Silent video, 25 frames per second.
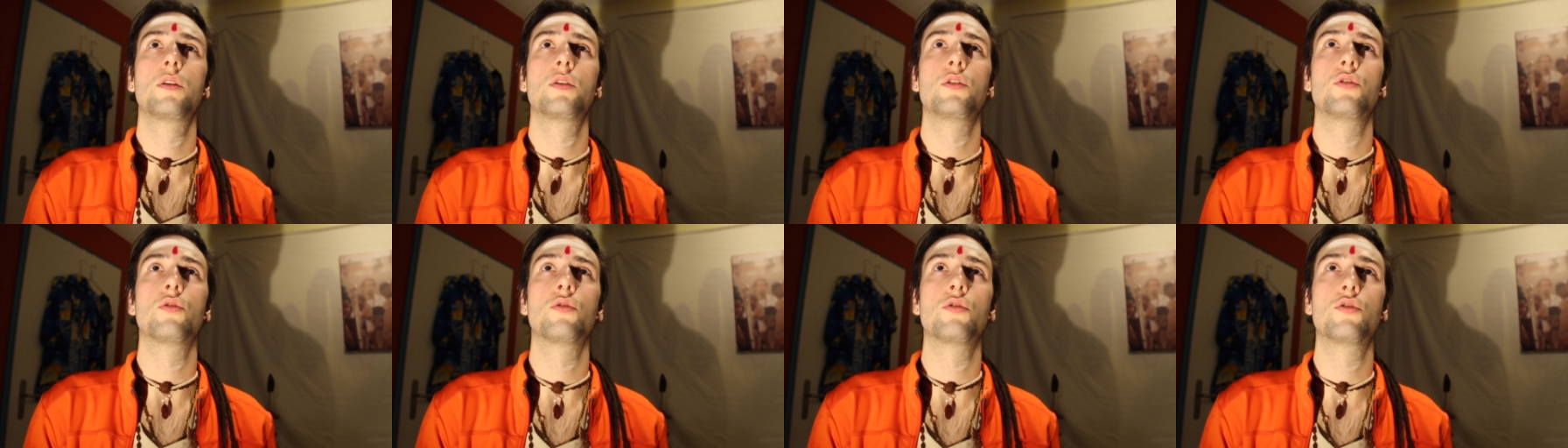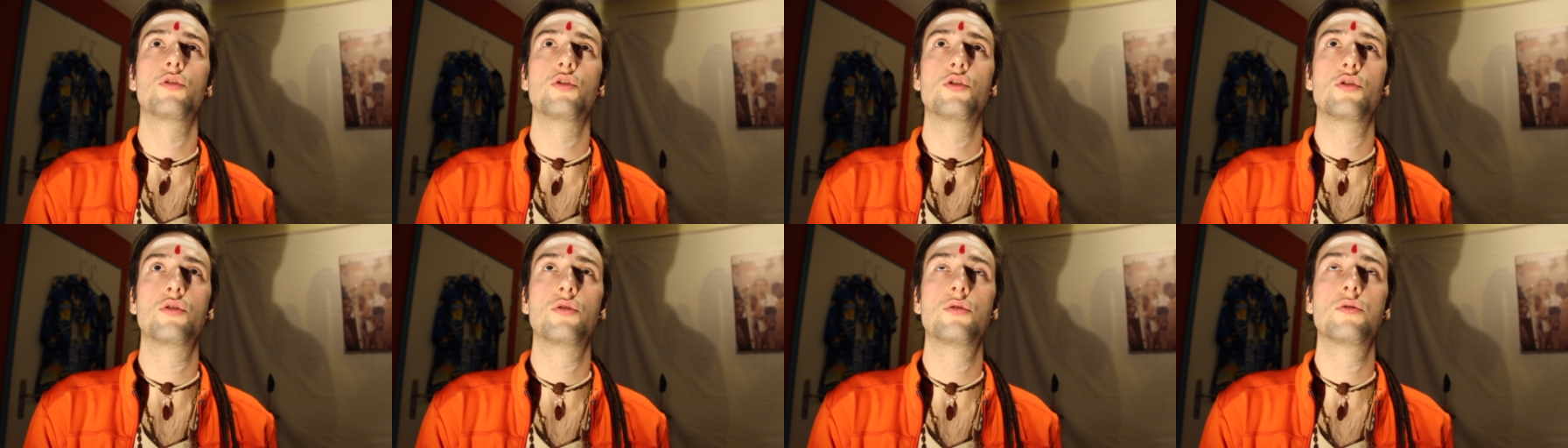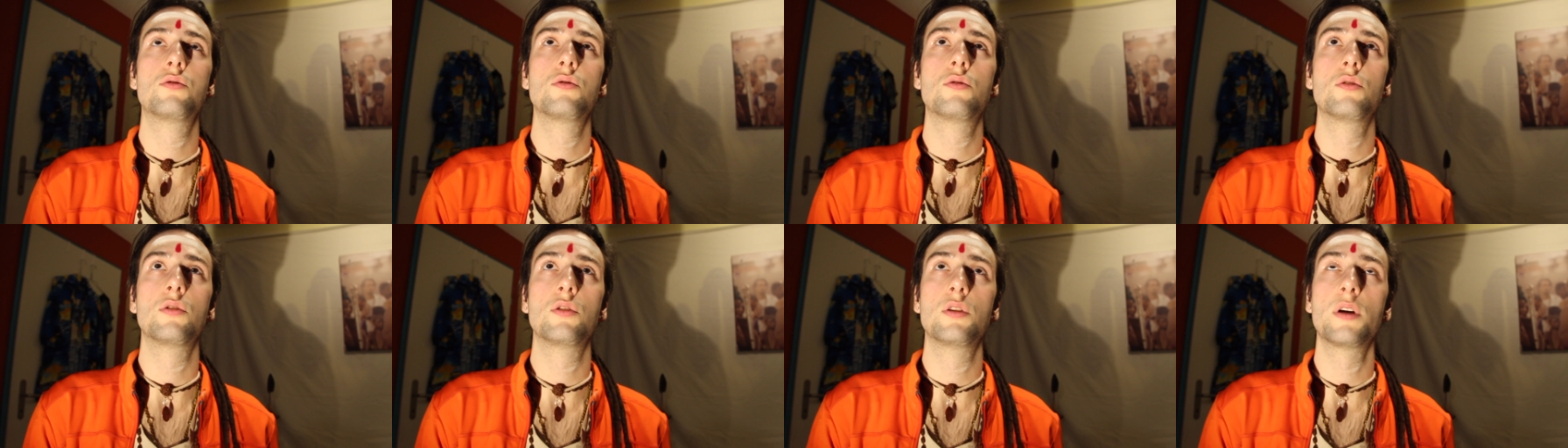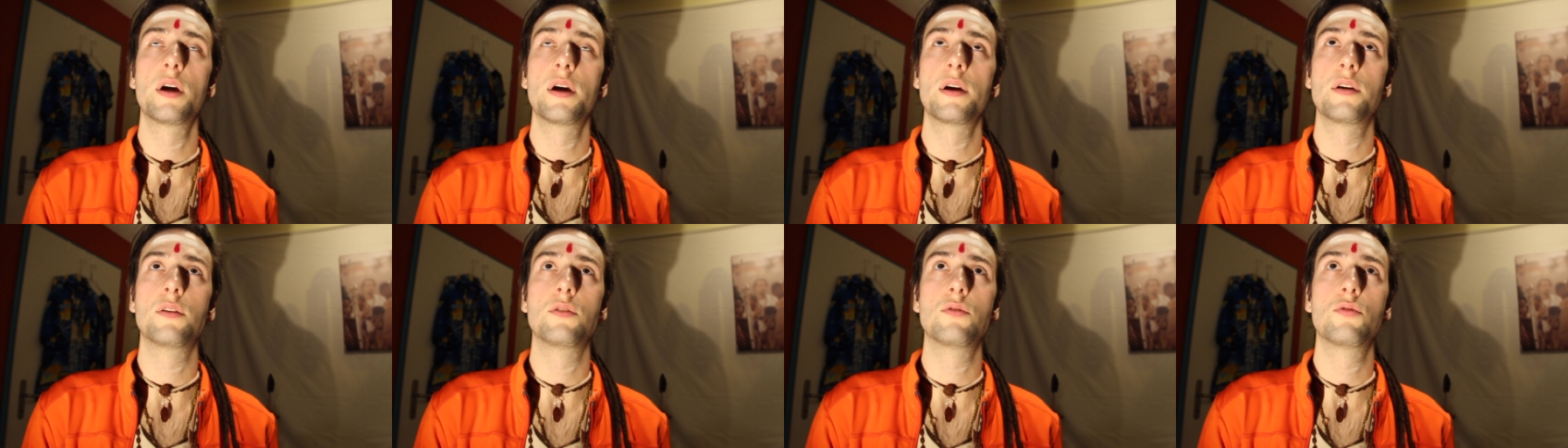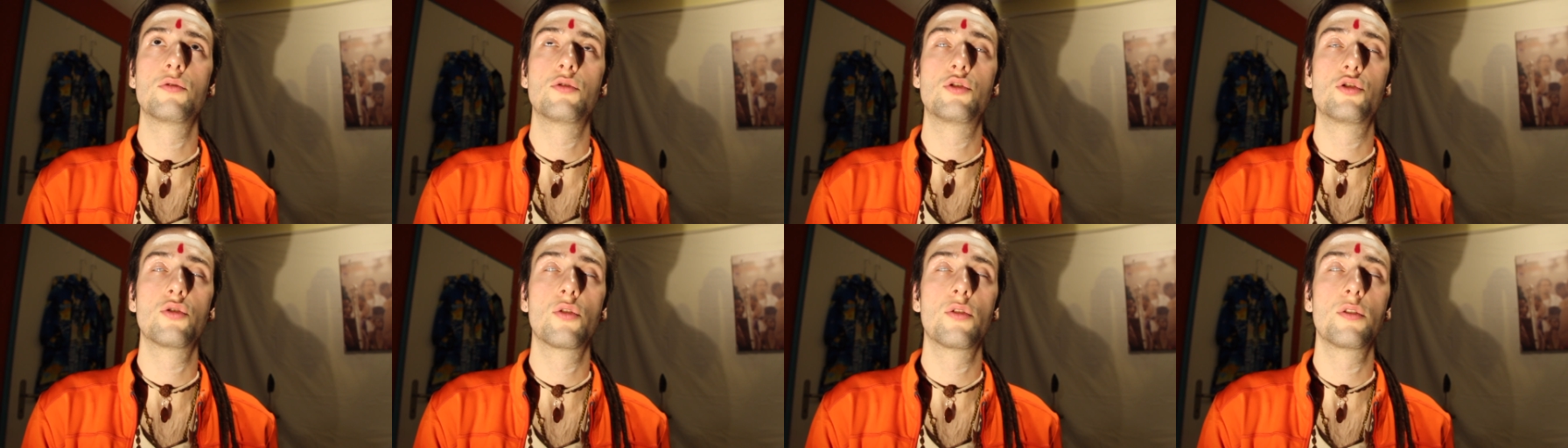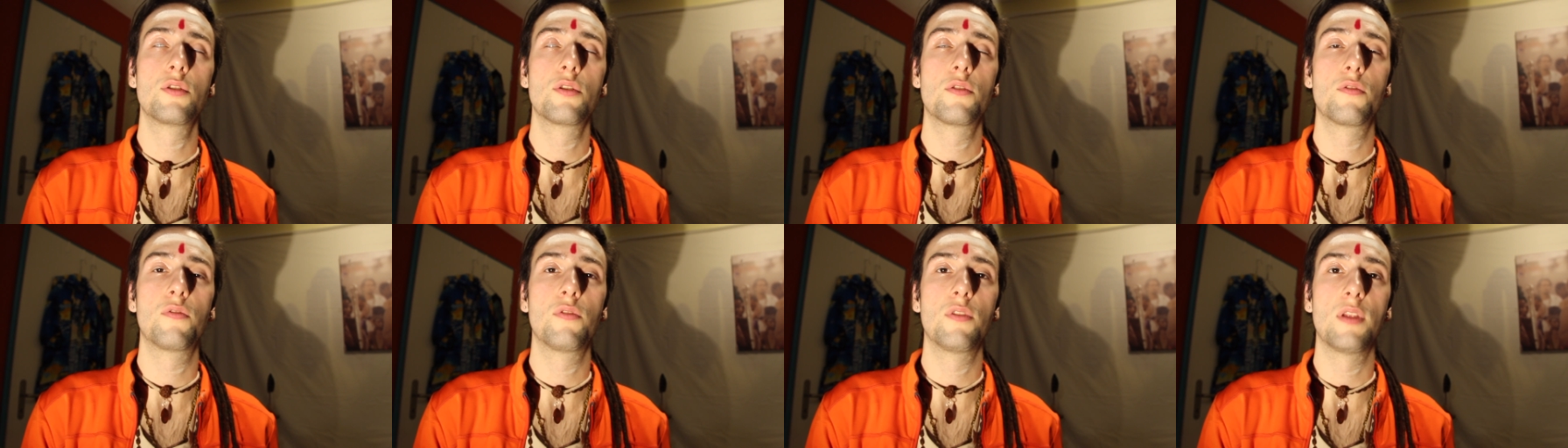your yeah your
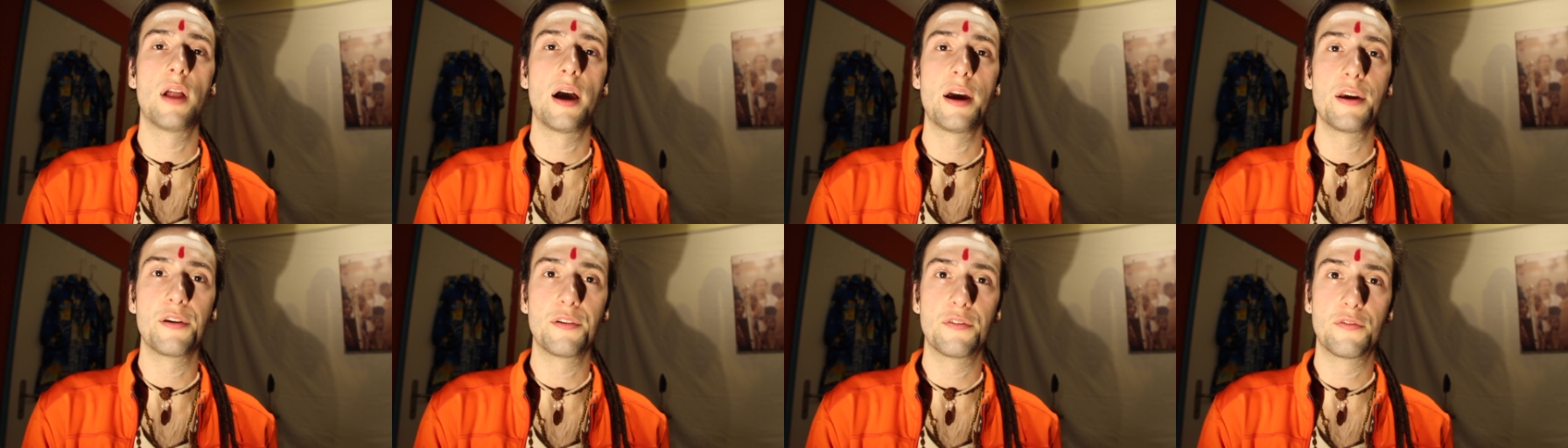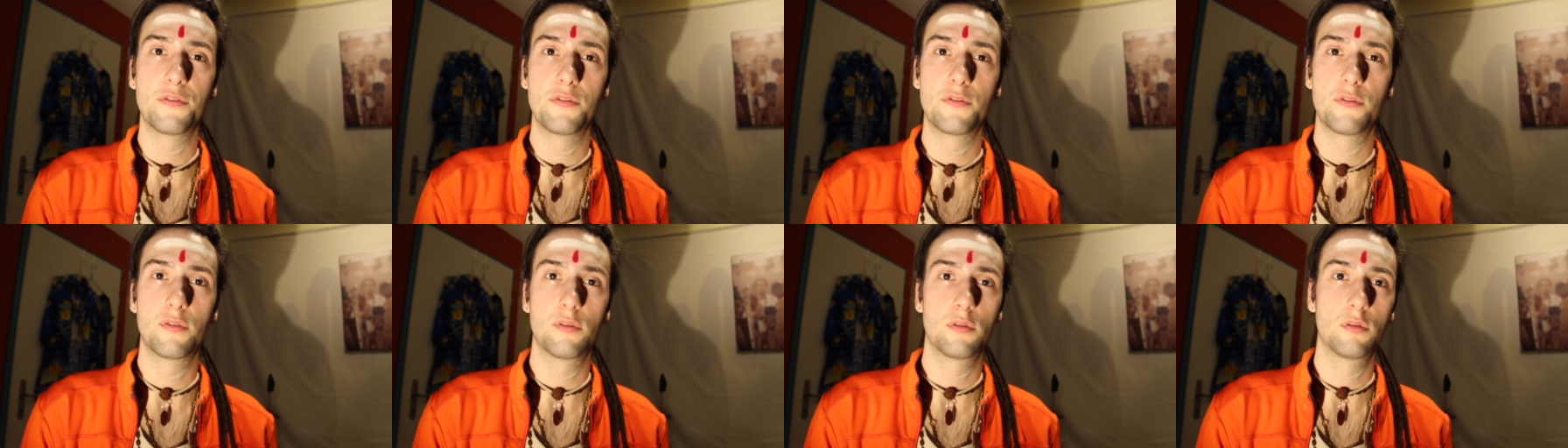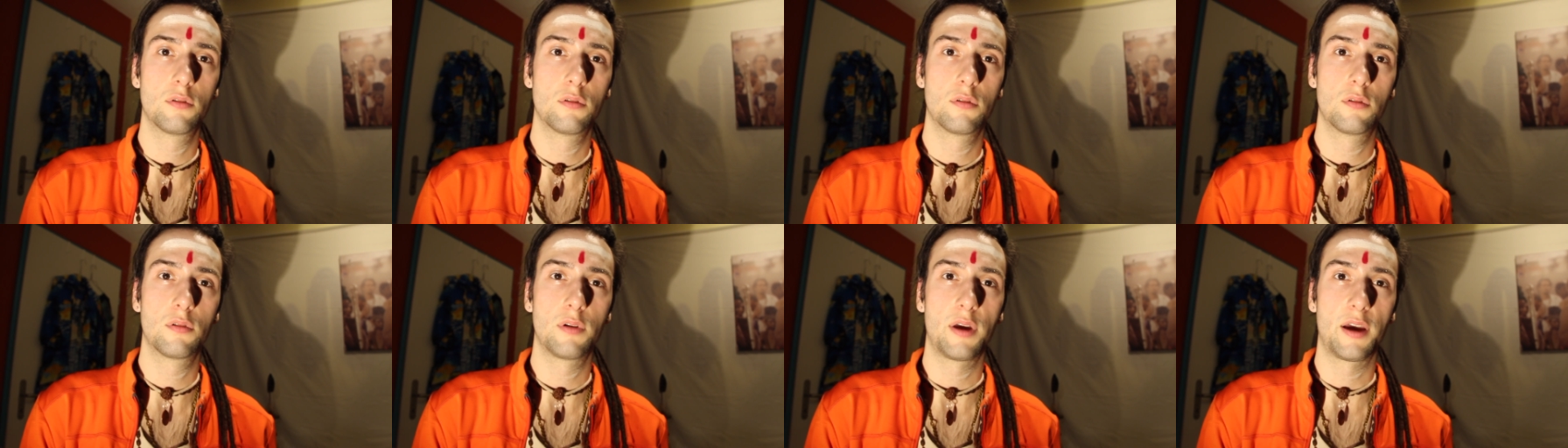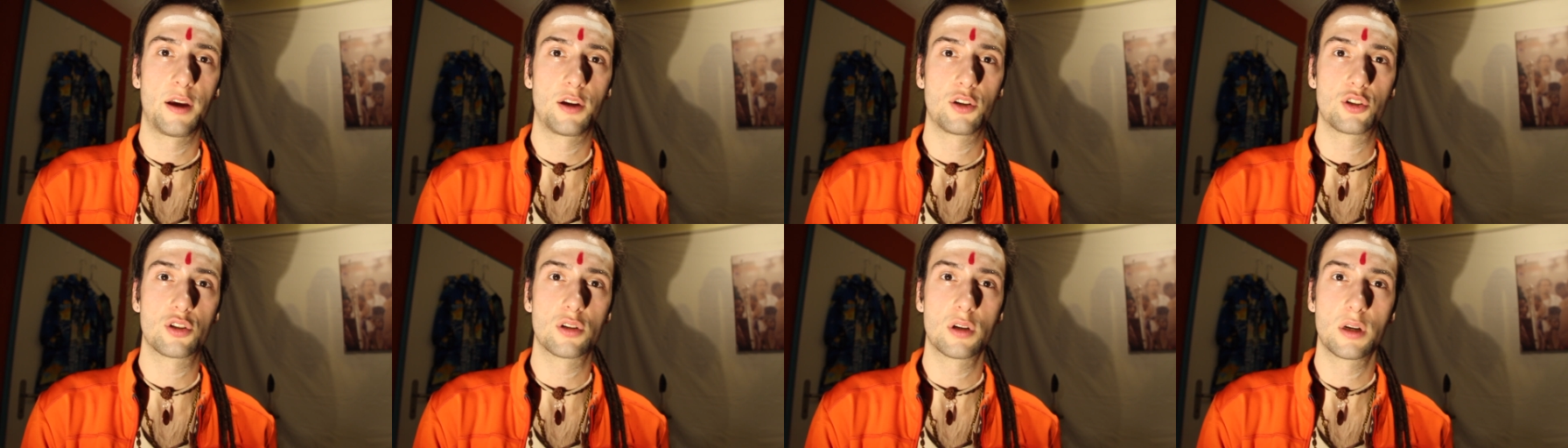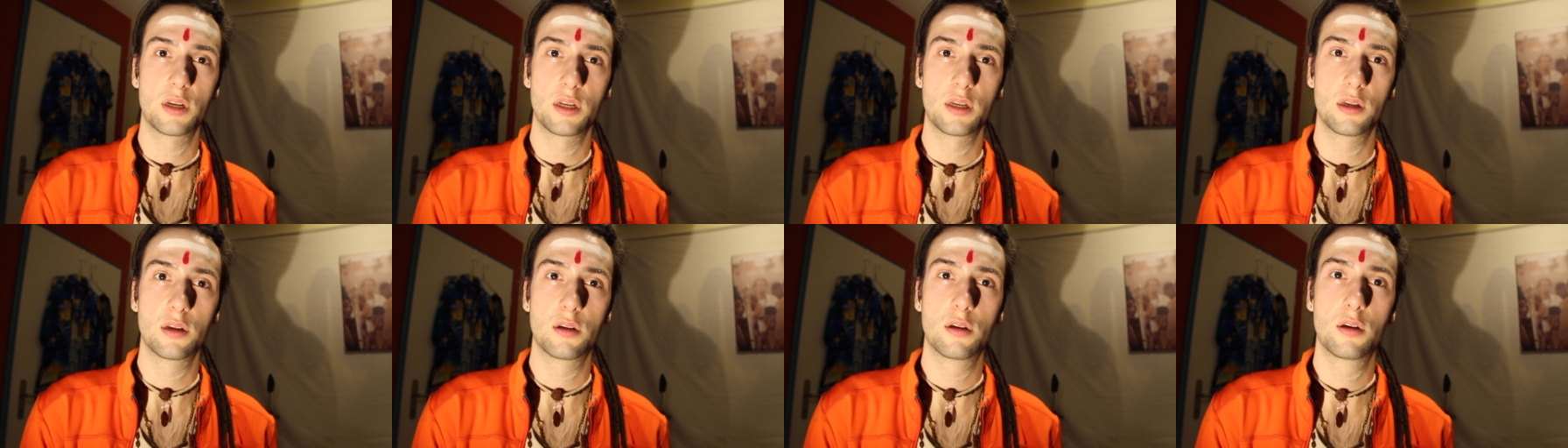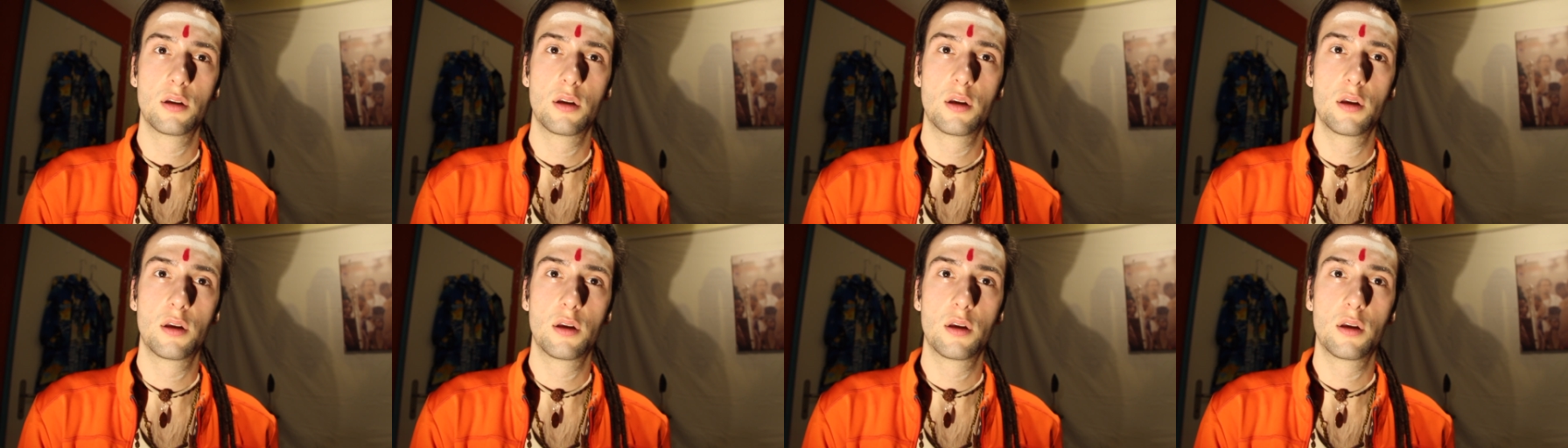joy of life actually